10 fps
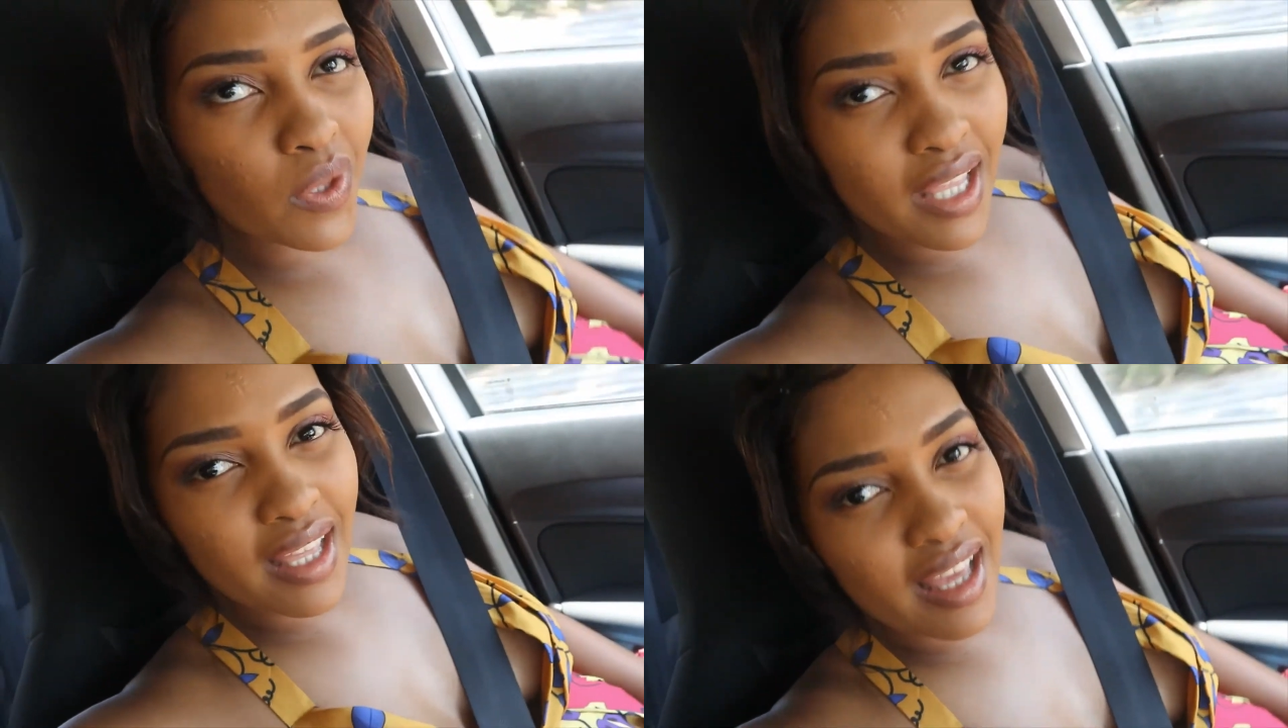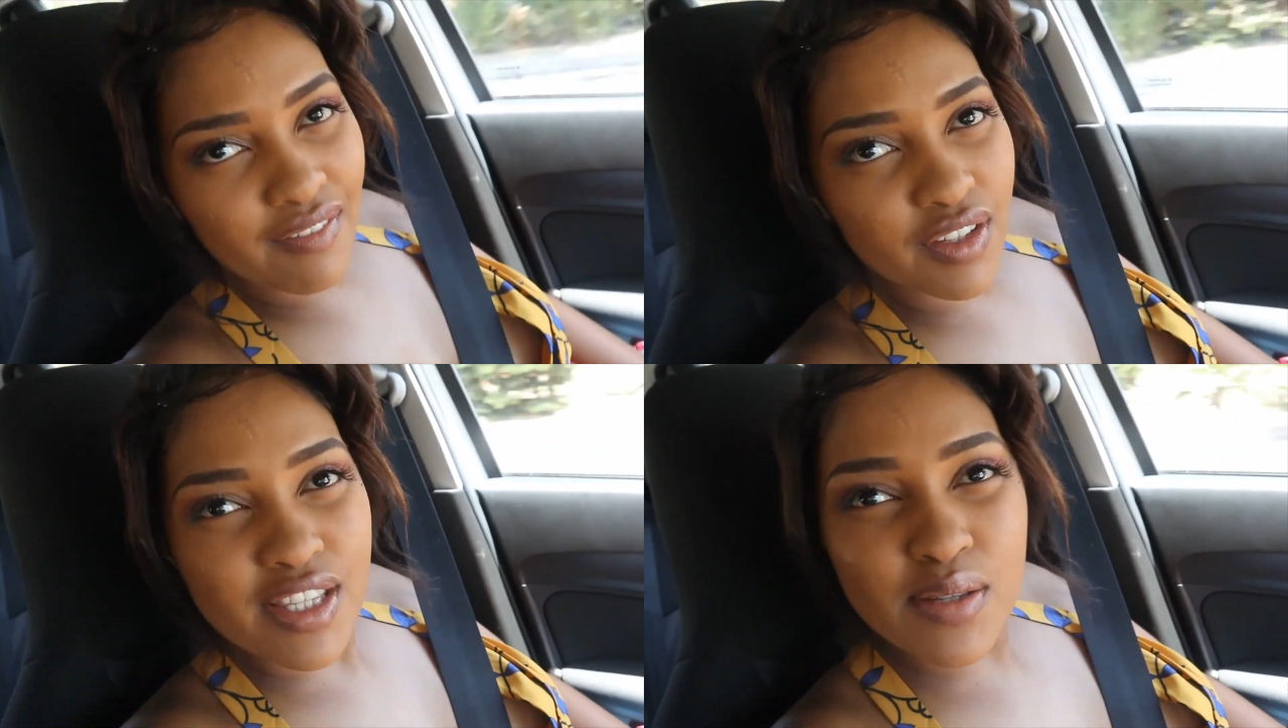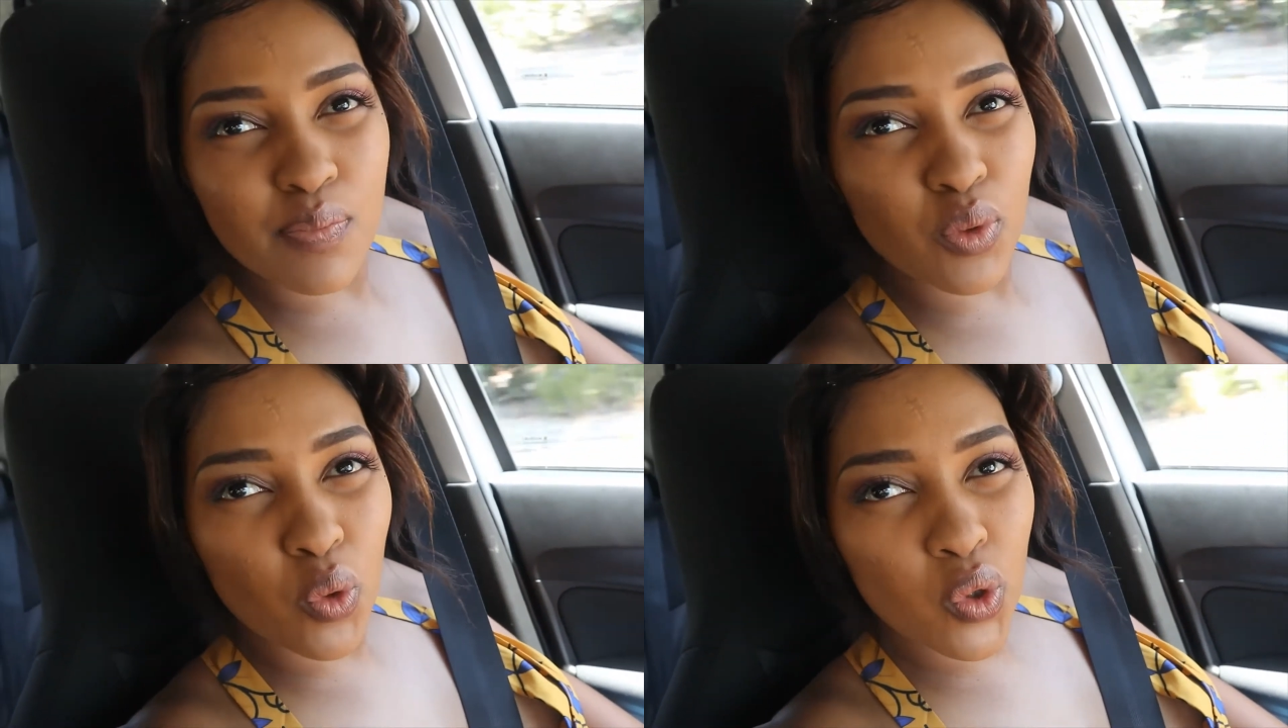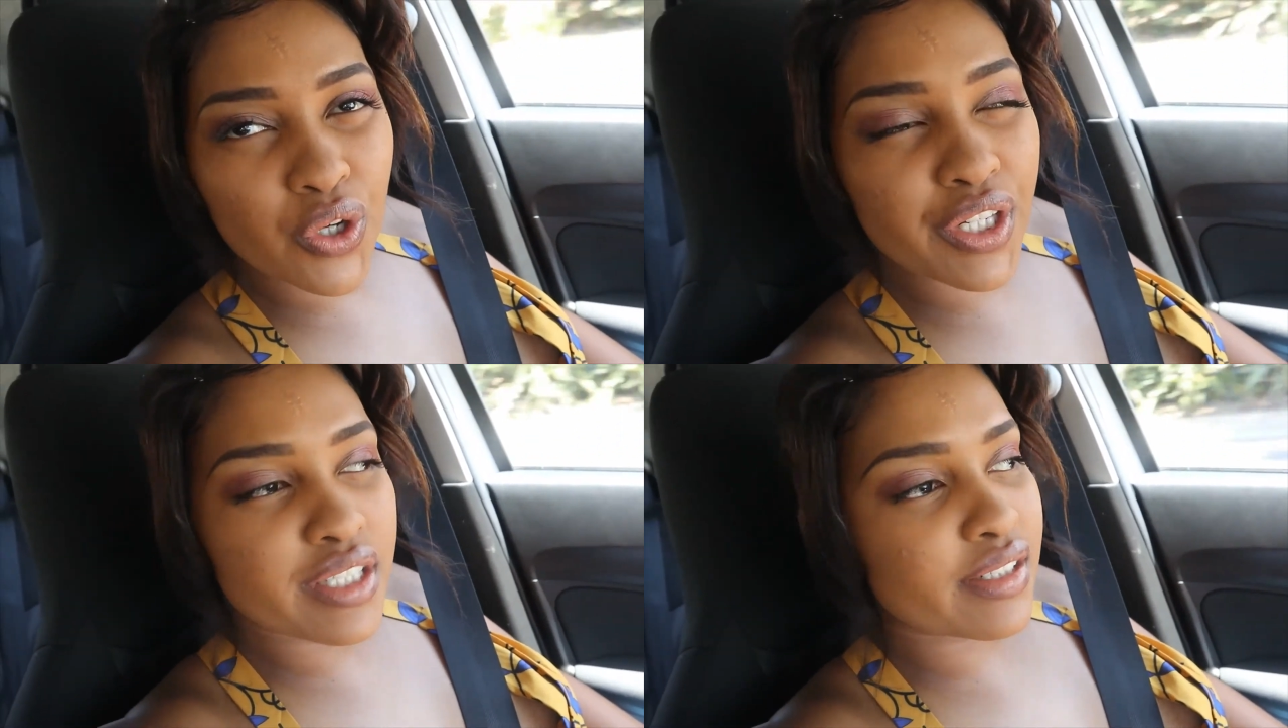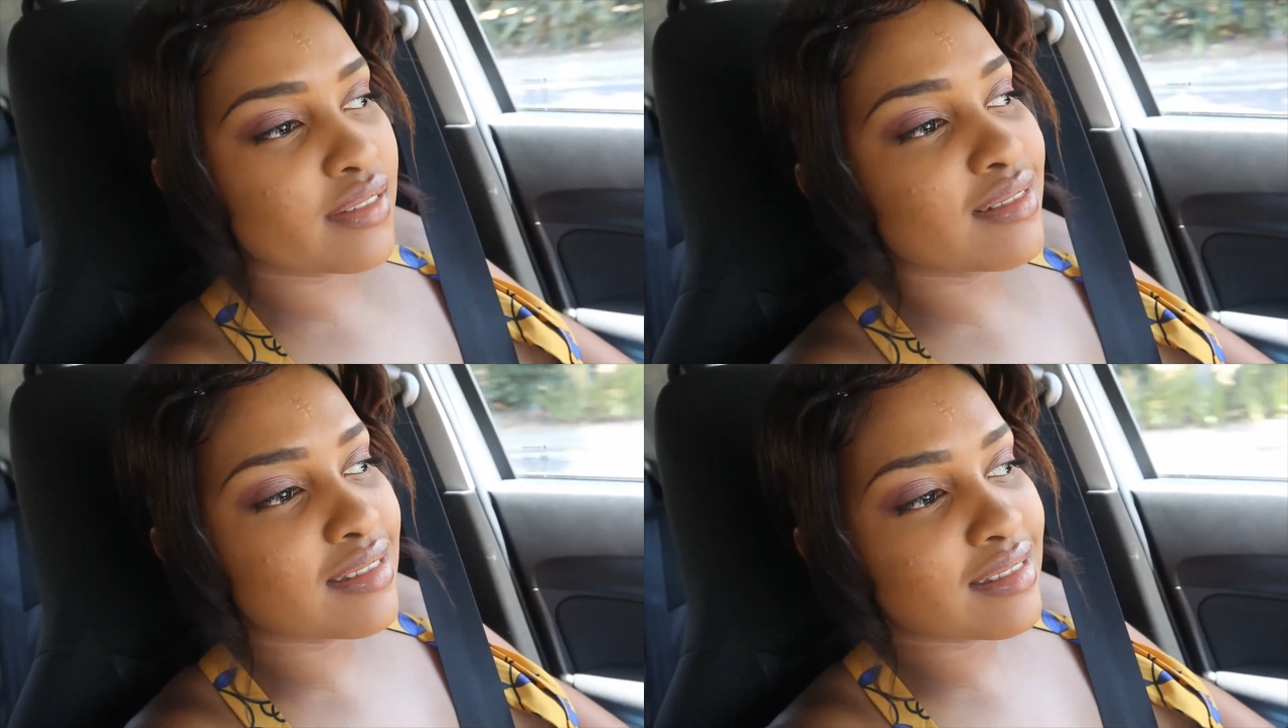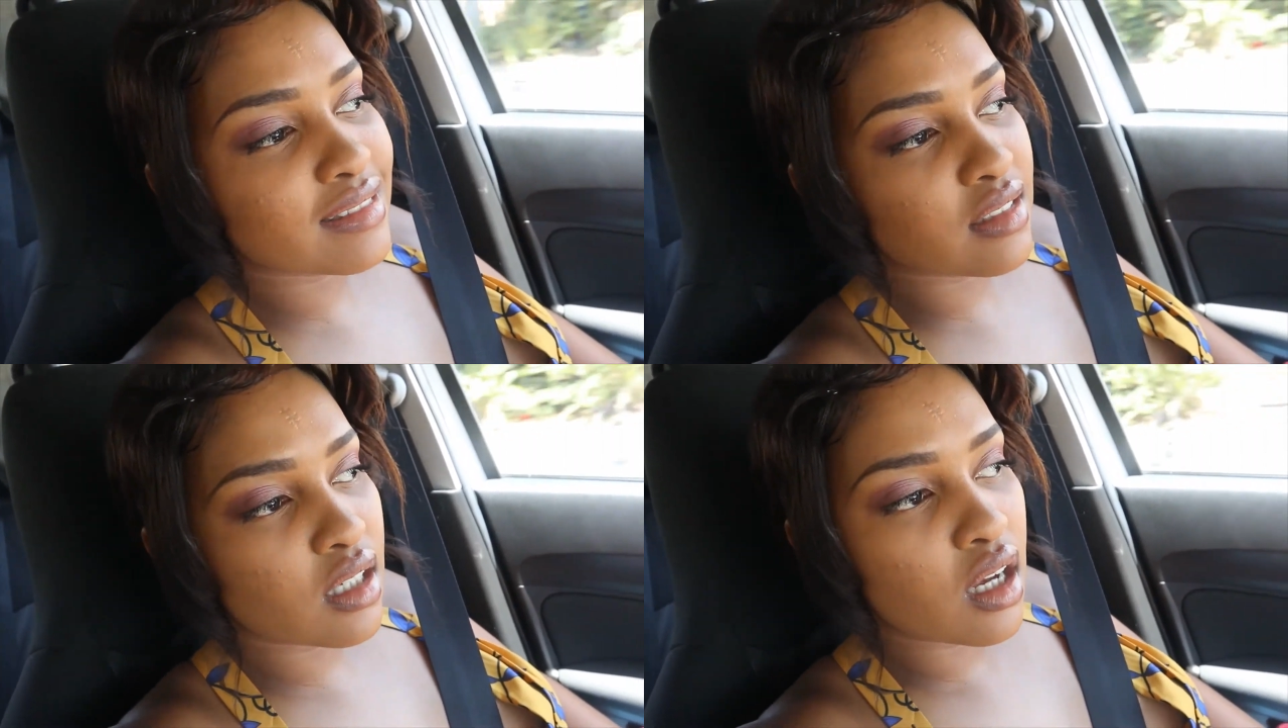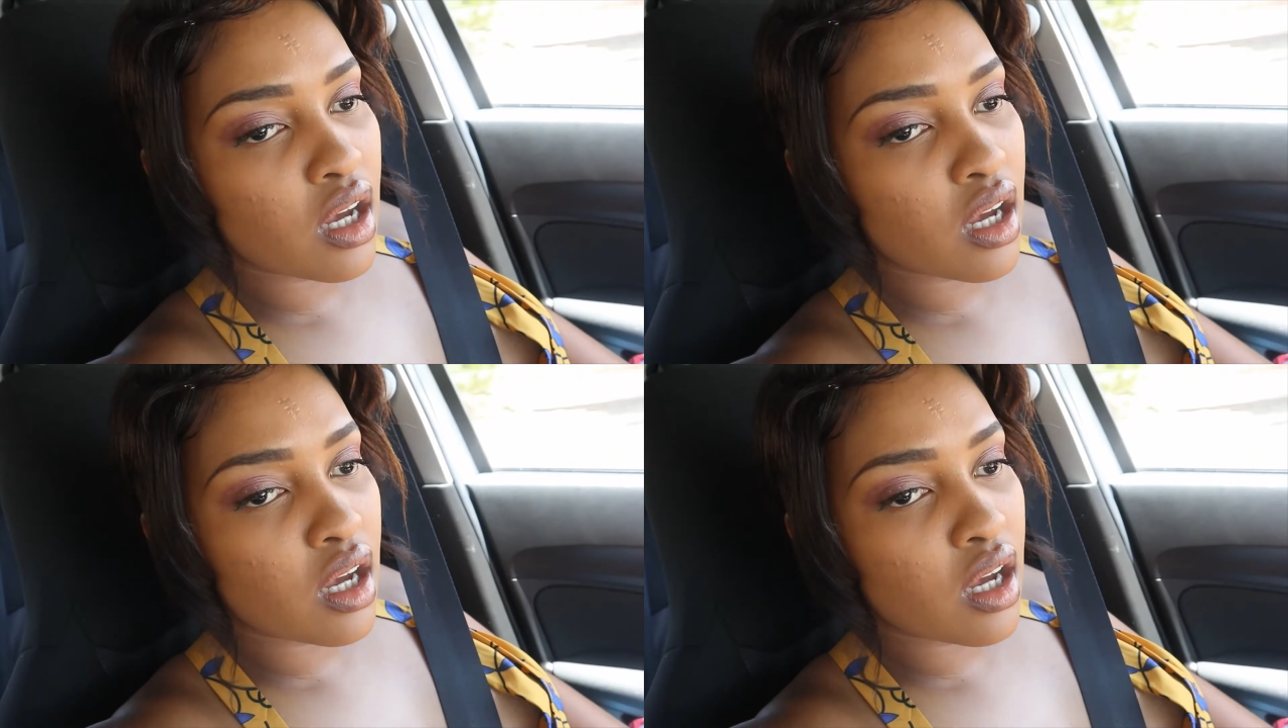issues, and I already have a strike.